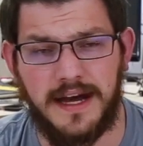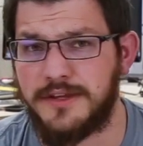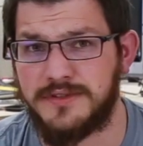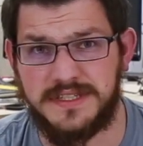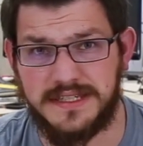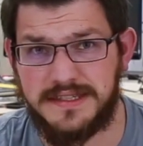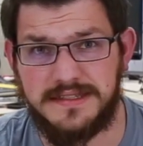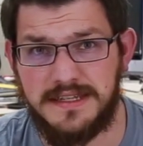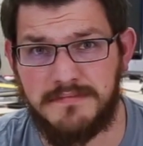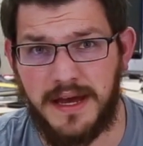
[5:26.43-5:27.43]
I use
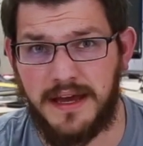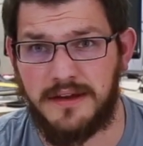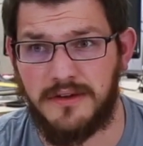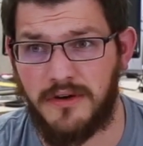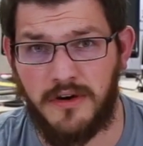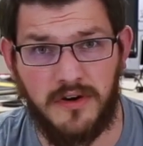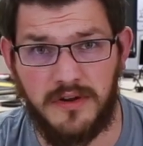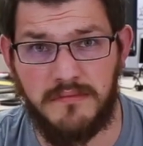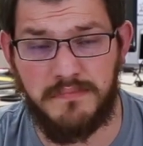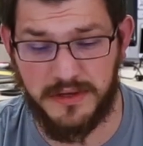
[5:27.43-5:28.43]
60C bed
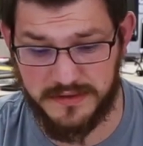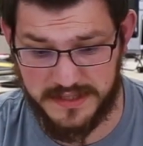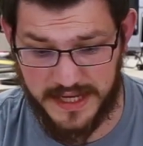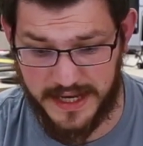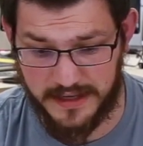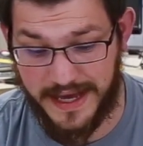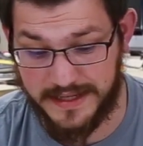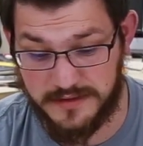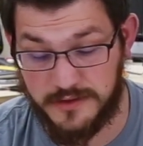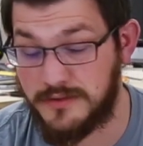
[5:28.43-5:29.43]
on build tack
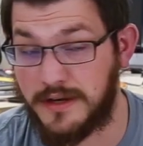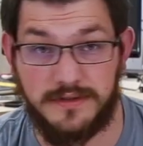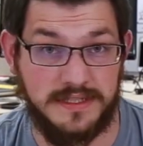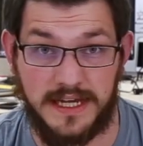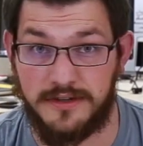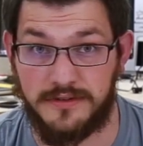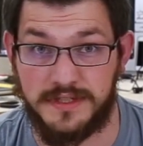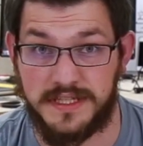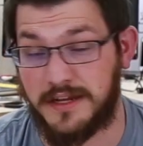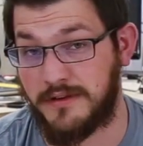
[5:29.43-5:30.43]
at 210
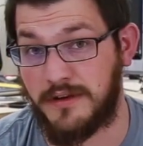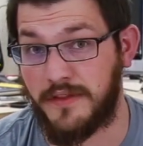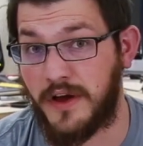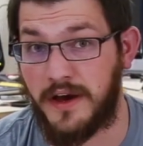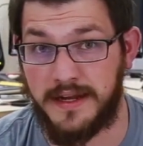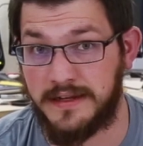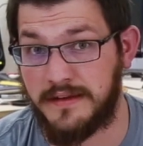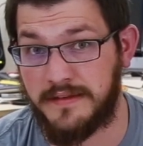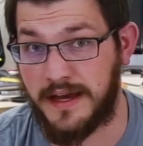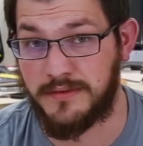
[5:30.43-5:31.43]
degrees centigrade on the hot
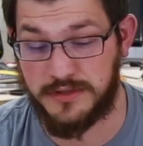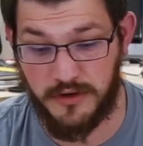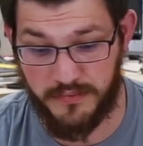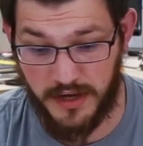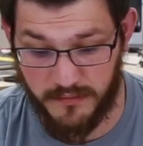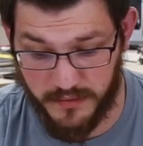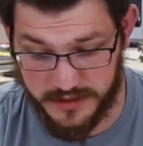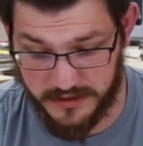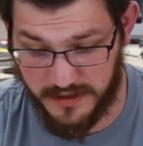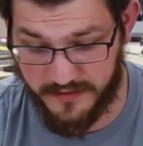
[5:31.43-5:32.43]
end. That was no problem
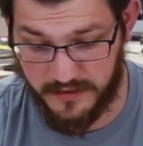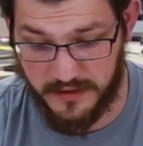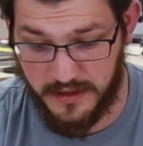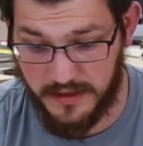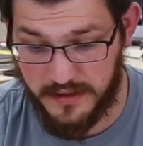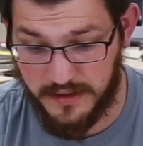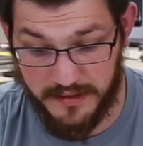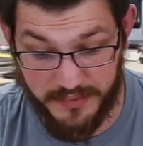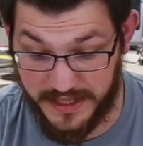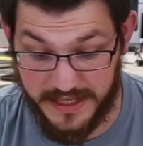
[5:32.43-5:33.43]
whatsoever,
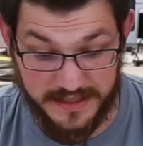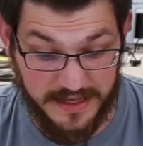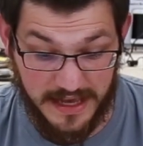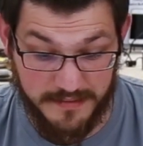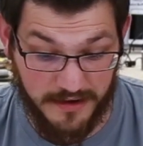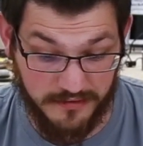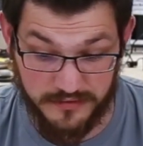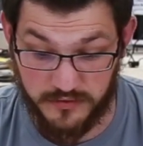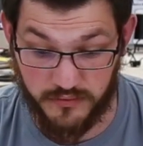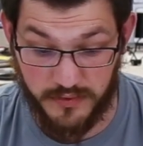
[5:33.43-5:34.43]
but it came out
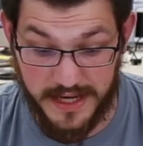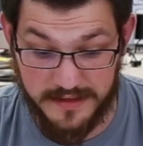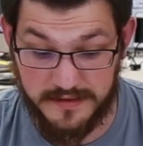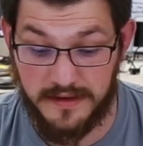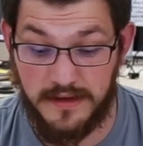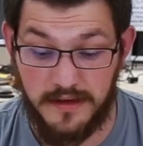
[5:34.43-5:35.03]
great.